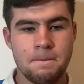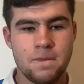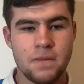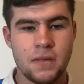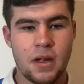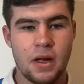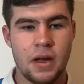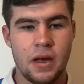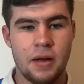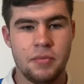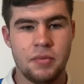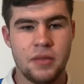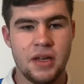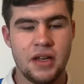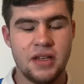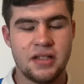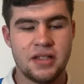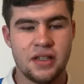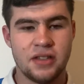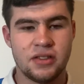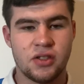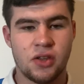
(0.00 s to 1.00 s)
These
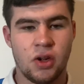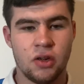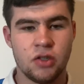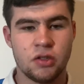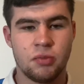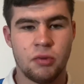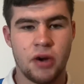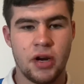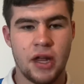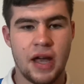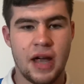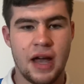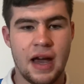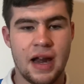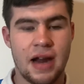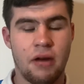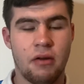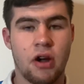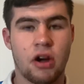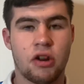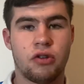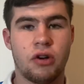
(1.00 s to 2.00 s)
things cost money, and I
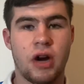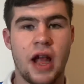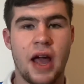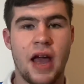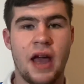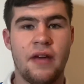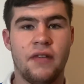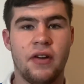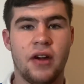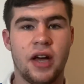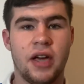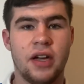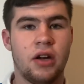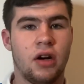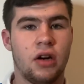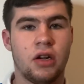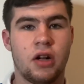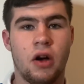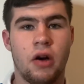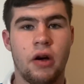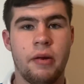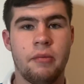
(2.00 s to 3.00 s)
regret heavily
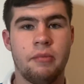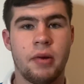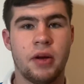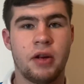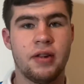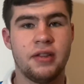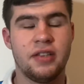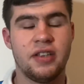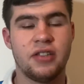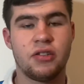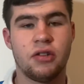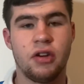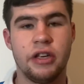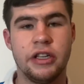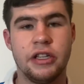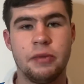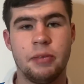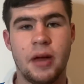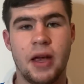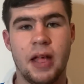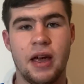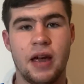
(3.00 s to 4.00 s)
not going, because it's going
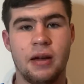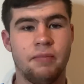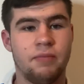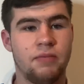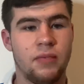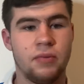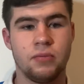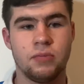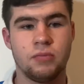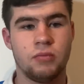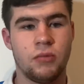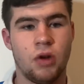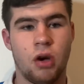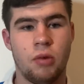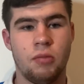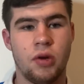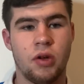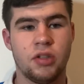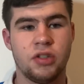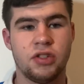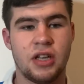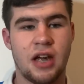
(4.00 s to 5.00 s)
to be
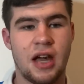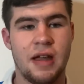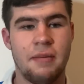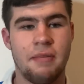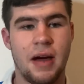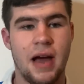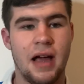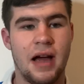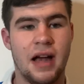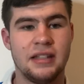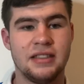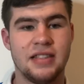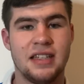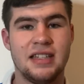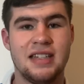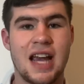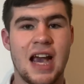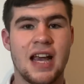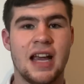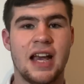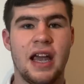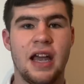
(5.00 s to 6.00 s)
almost, in my eyes, a
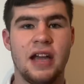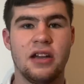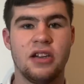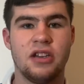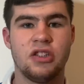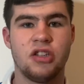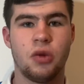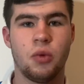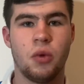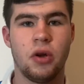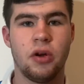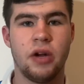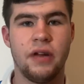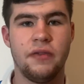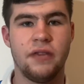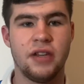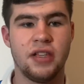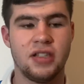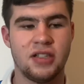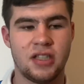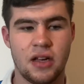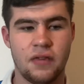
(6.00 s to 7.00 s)
decade until we're
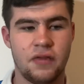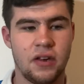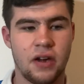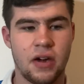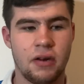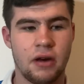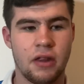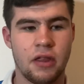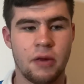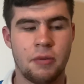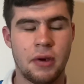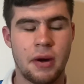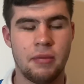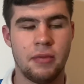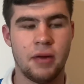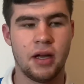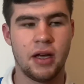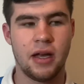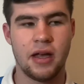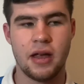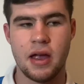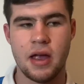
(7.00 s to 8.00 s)
even sniffing around the Premier
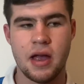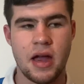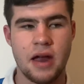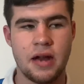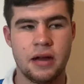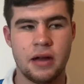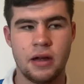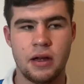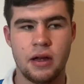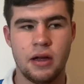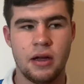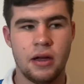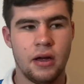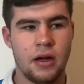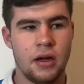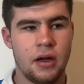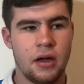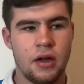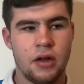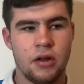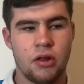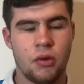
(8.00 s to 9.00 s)
League again.
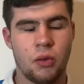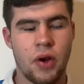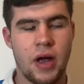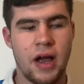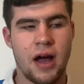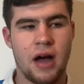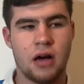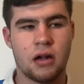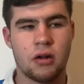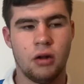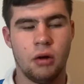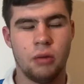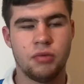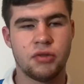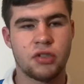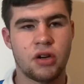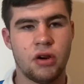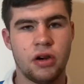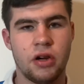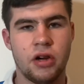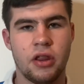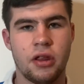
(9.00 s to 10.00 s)
The way our club's
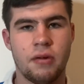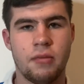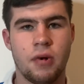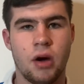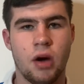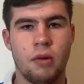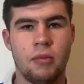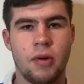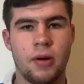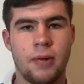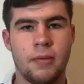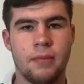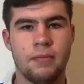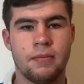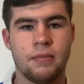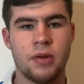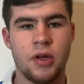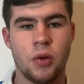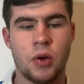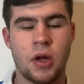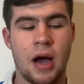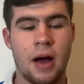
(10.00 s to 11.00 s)
going at the moment,
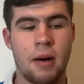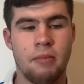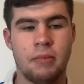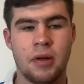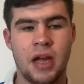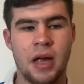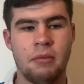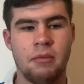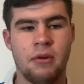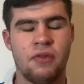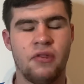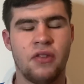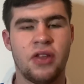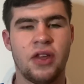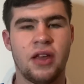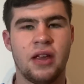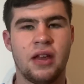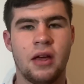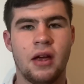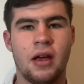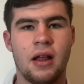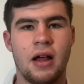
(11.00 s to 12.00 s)
you can't blame me for
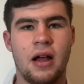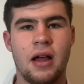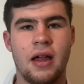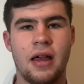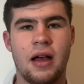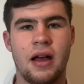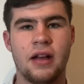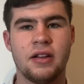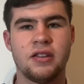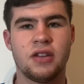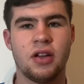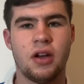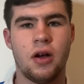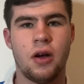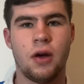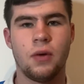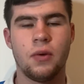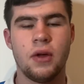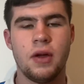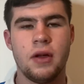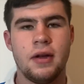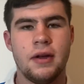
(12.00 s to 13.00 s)
thinking like that at
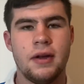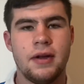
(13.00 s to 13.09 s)
all.